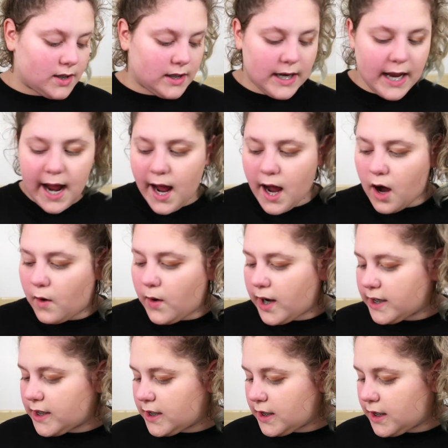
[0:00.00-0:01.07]
Now
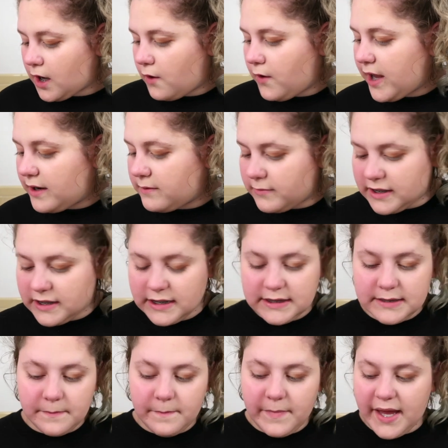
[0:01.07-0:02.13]
I'm gonna go in with
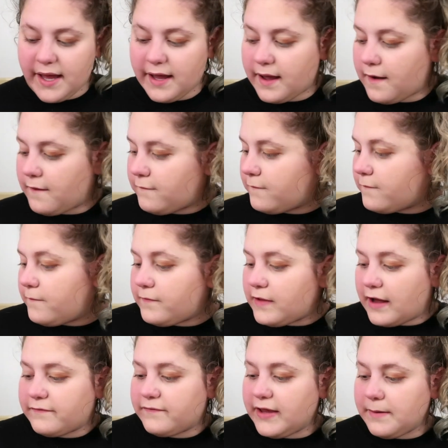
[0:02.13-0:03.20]
this big
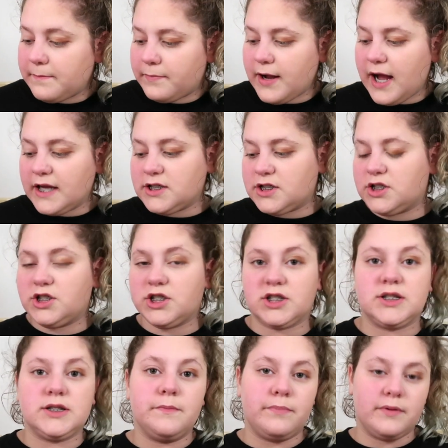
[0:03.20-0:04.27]
fluffy brush
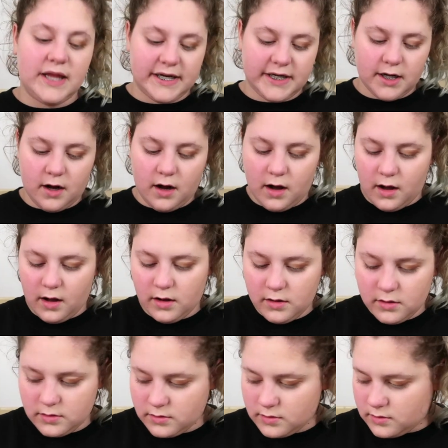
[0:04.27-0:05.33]
just to blend it
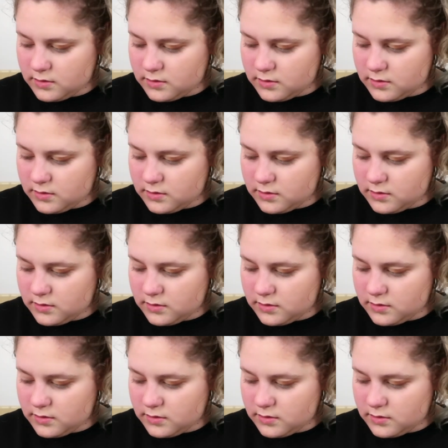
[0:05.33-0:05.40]
all.